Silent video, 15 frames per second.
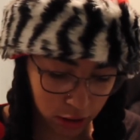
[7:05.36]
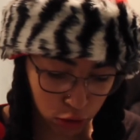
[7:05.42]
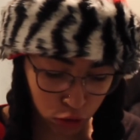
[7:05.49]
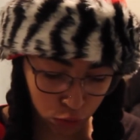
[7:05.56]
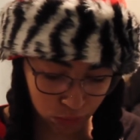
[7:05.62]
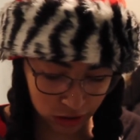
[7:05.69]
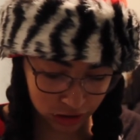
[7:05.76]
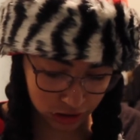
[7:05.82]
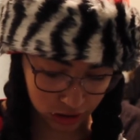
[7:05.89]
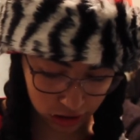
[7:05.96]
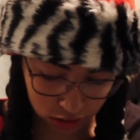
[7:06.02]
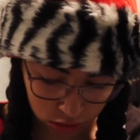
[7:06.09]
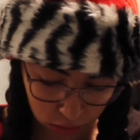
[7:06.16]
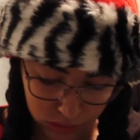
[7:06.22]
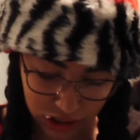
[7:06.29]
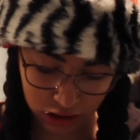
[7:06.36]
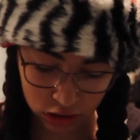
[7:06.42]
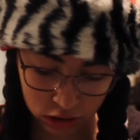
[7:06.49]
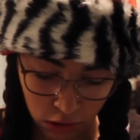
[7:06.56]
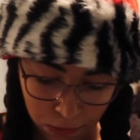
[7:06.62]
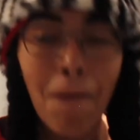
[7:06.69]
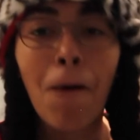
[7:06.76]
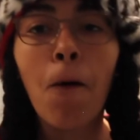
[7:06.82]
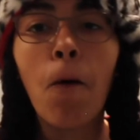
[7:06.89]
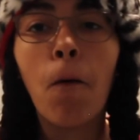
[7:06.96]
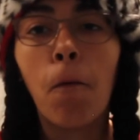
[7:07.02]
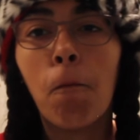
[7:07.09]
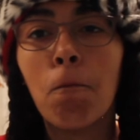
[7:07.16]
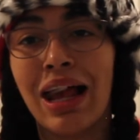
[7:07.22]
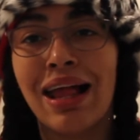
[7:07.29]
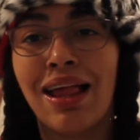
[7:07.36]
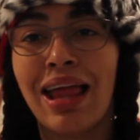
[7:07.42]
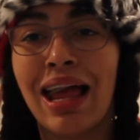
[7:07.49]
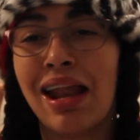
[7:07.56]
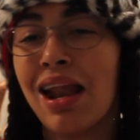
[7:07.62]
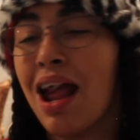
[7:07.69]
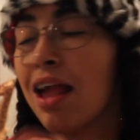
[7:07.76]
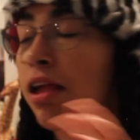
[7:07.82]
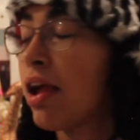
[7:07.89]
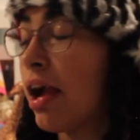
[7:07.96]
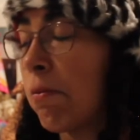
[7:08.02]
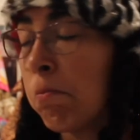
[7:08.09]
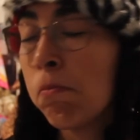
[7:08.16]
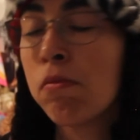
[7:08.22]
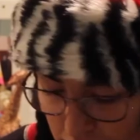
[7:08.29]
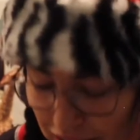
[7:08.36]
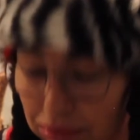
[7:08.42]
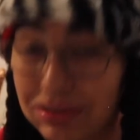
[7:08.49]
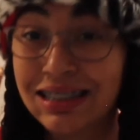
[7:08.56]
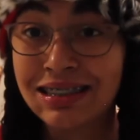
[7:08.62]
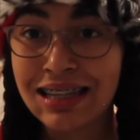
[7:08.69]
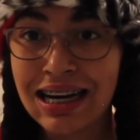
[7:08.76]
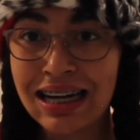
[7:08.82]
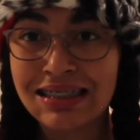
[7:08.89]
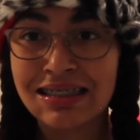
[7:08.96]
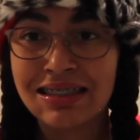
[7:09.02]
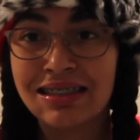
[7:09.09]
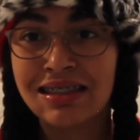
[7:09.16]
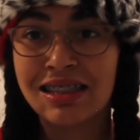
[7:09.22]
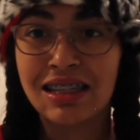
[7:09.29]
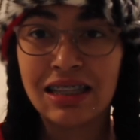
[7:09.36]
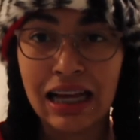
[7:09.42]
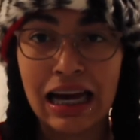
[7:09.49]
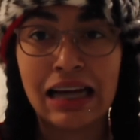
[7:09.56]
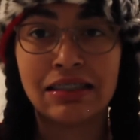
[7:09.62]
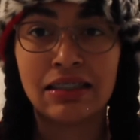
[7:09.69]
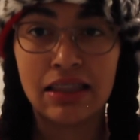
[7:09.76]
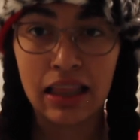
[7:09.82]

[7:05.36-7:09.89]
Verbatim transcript: a whole bunch of things to unbox. Oh, I lied, I lied. That was not the last